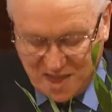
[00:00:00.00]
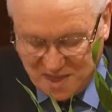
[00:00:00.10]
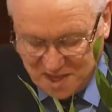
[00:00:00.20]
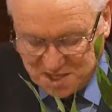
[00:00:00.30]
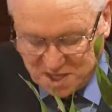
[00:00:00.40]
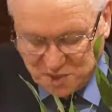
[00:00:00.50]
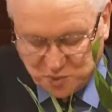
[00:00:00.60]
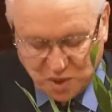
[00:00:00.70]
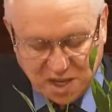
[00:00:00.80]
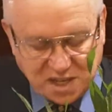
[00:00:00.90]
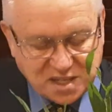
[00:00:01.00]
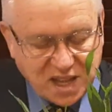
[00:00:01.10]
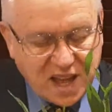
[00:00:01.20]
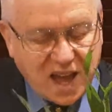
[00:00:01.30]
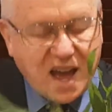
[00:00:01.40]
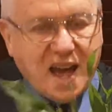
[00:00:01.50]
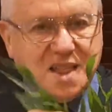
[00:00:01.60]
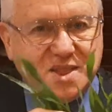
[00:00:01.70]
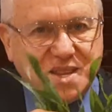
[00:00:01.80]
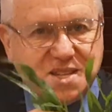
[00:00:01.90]
This is wheat
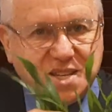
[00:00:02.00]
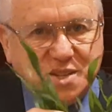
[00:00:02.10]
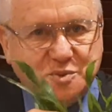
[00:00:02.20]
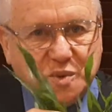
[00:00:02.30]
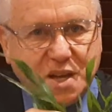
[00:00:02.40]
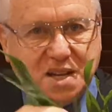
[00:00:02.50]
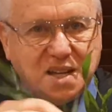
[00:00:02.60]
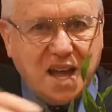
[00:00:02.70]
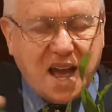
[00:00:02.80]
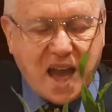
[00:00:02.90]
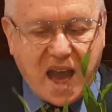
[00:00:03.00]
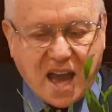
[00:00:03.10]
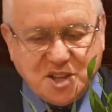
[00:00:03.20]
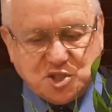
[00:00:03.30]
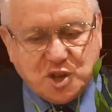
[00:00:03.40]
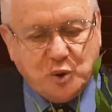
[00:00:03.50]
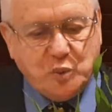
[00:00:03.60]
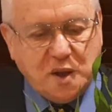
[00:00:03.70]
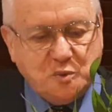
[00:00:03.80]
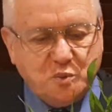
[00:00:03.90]
and this is wheat. And so
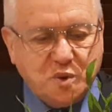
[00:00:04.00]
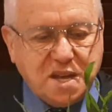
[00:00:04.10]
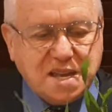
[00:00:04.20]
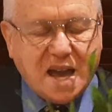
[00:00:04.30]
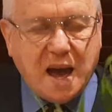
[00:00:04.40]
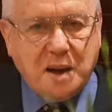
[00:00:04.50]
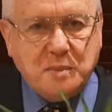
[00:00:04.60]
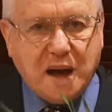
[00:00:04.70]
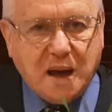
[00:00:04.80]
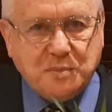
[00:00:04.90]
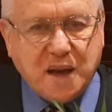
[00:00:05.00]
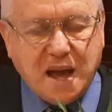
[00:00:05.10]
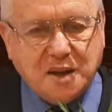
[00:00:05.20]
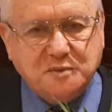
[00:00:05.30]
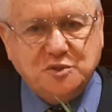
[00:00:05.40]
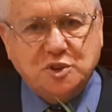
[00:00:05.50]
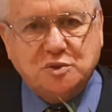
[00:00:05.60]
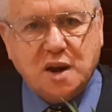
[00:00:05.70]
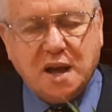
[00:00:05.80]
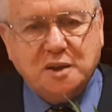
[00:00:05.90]
when we come up out of the
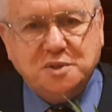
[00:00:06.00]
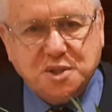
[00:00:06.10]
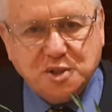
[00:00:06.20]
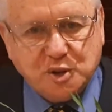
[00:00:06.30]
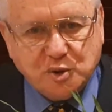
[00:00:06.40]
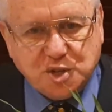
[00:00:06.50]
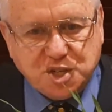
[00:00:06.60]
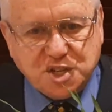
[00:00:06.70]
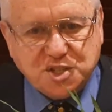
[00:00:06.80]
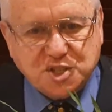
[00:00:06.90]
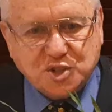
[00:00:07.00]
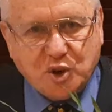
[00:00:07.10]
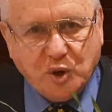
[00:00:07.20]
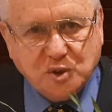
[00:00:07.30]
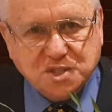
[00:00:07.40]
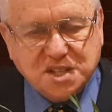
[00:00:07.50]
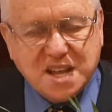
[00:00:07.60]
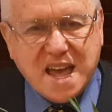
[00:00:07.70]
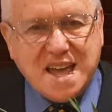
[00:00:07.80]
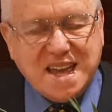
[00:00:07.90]
ground and the Lord Jesus calls us,
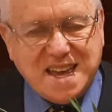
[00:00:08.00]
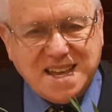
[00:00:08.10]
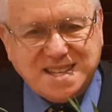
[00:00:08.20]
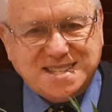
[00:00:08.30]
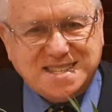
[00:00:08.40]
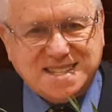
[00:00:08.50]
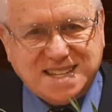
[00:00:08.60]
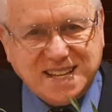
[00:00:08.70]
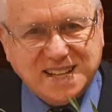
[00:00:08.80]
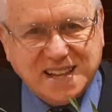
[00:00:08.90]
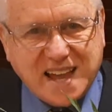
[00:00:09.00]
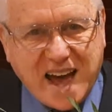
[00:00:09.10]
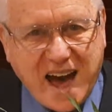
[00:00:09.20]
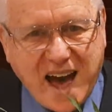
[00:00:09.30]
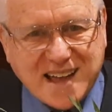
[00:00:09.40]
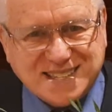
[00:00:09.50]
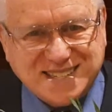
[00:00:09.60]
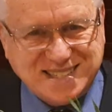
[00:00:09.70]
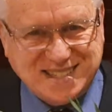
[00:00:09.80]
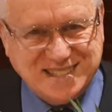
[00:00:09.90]
it's still
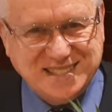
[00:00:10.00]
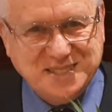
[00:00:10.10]
us.